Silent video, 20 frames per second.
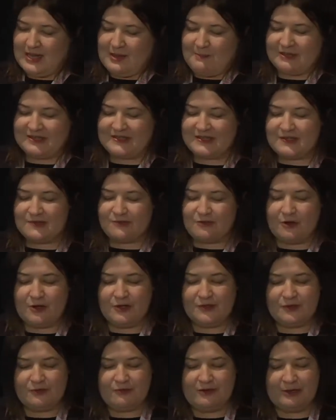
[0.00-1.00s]
But this
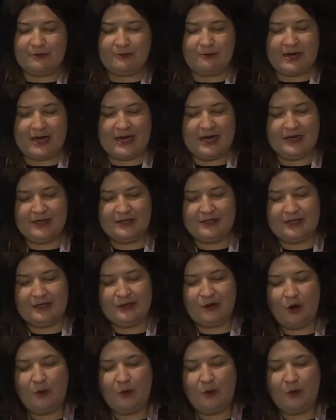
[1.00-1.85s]
also required an